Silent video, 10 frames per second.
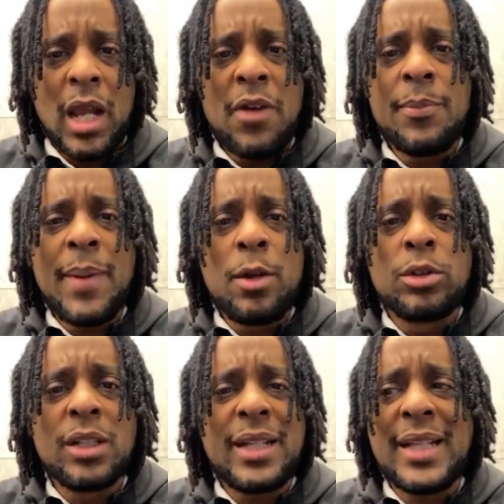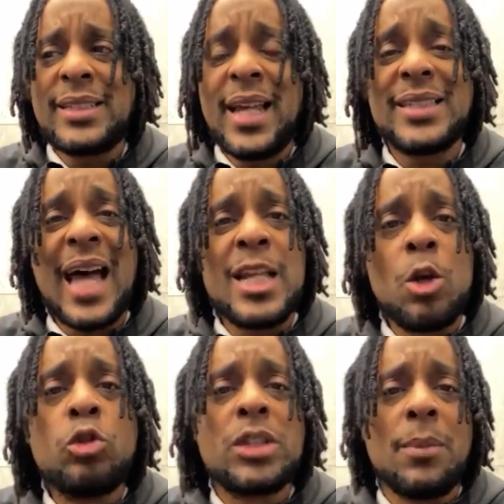Everybody who took that test, I
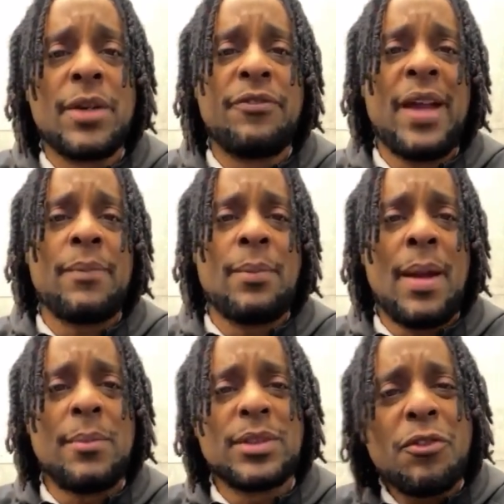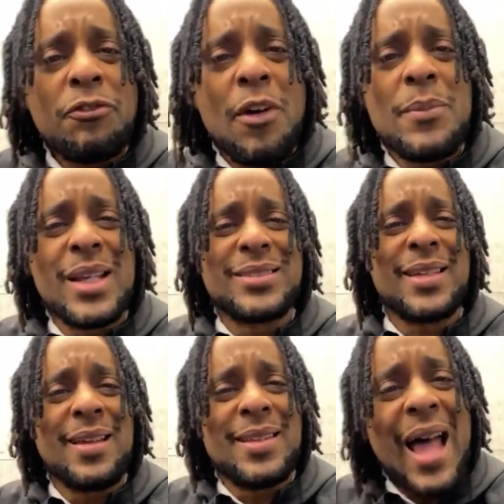knew some of the family members from the
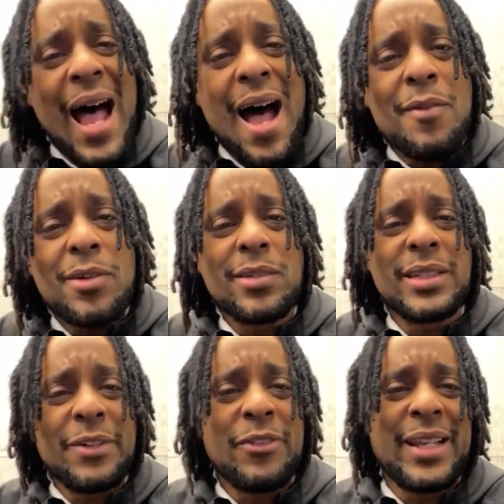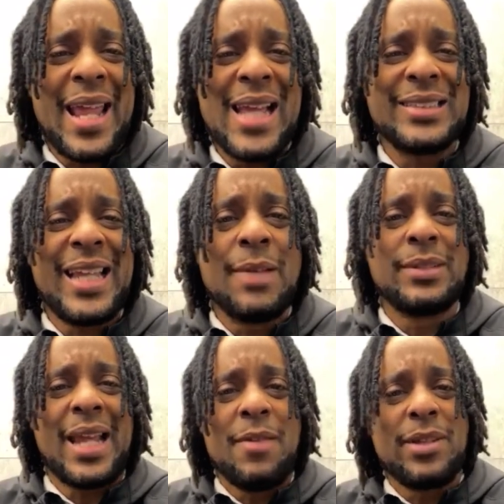saliva. Different last
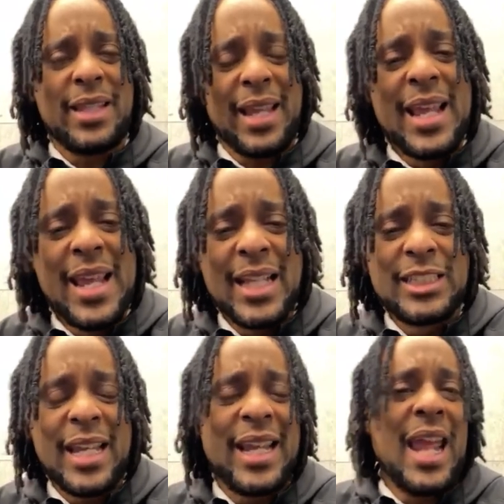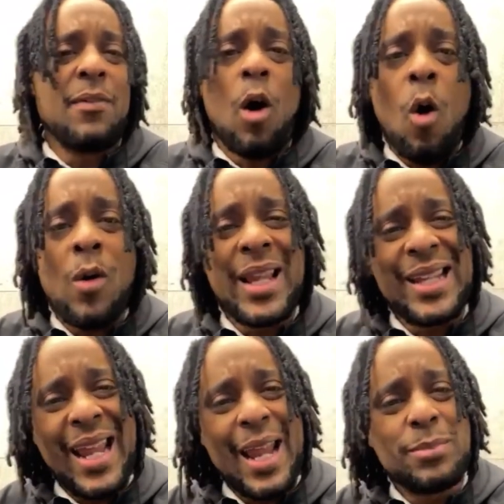names and everything. It gave all
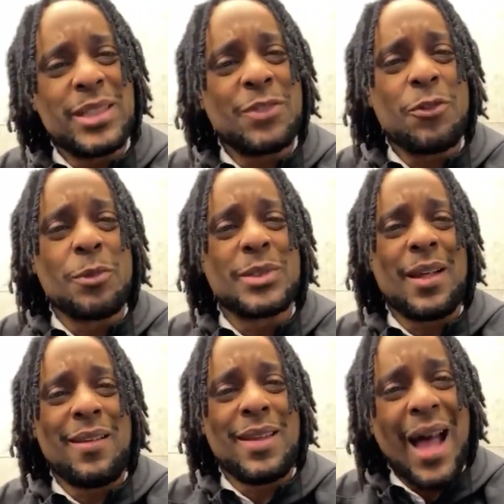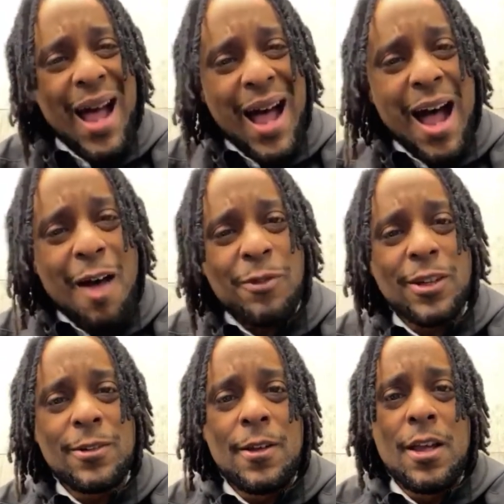their names just from
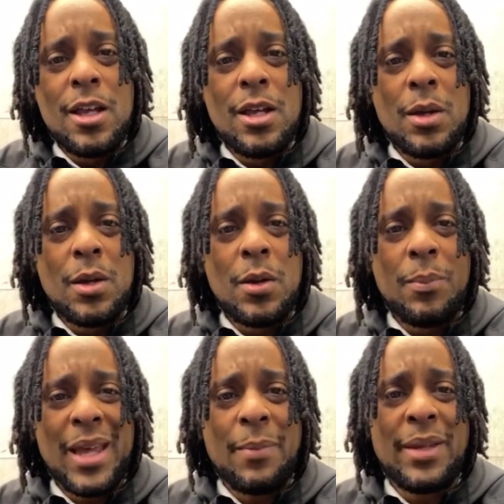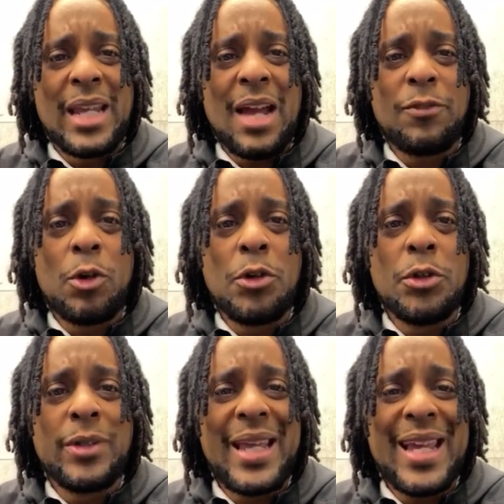saliva. Better be careful who
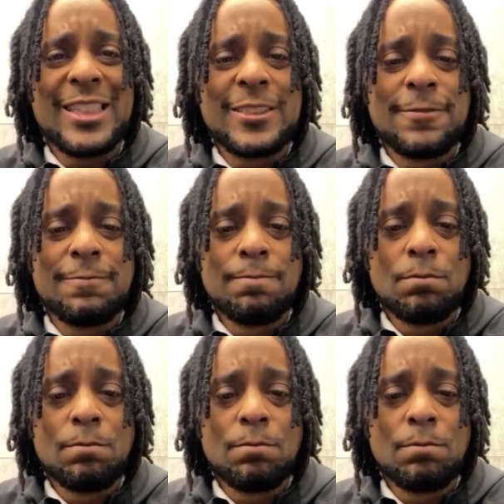you kiss.